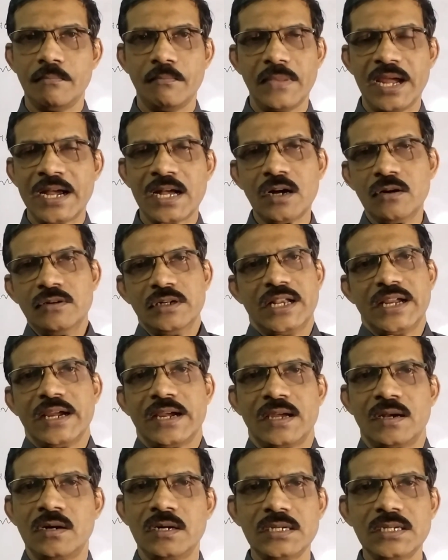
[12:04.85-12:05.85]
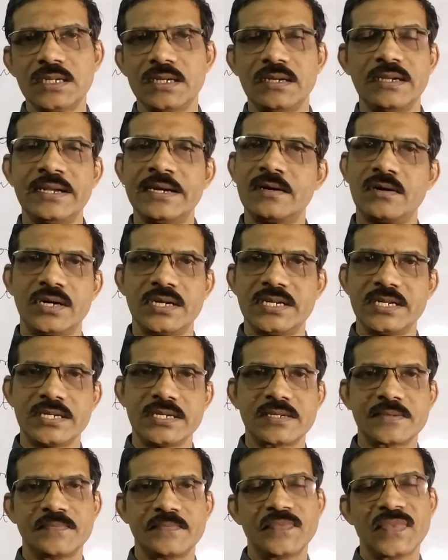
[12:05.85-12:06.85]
accounting cannot record it.